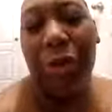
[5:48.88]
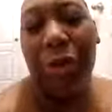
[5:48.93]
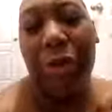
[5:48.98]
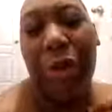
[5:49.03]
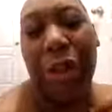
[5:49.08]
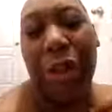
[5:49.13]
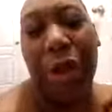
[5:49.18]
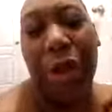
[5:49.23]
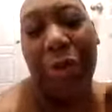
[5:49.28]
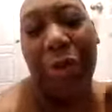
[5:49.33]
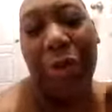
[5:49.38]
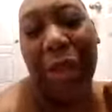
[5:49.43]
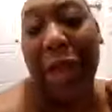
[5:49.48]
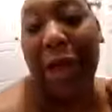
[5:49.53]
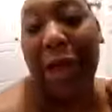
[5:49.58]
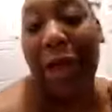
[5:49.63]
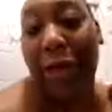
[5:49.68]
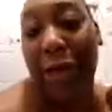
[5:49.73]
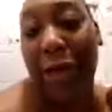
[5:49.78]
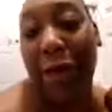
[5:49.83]
So thank you
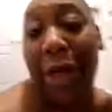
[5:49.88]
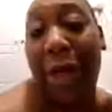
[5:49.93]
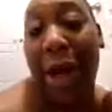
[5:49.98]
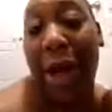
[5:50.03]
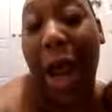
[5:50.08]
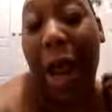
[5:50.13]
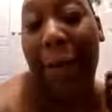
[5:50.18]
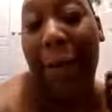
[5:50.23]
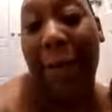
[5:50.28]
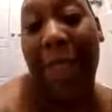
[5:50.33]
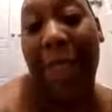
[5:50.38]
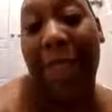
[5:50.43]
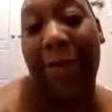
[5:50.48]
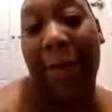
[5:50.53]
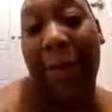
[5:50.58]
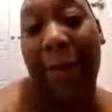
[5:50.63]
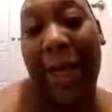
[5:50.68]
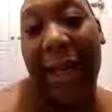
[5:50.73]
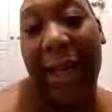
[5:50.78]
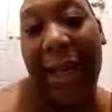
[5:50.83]
for
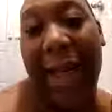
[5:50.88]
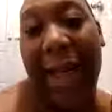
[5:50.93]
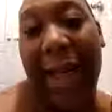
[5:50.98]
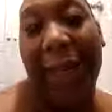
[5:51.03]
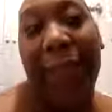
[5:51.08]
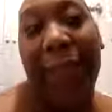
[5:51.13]
explaining that.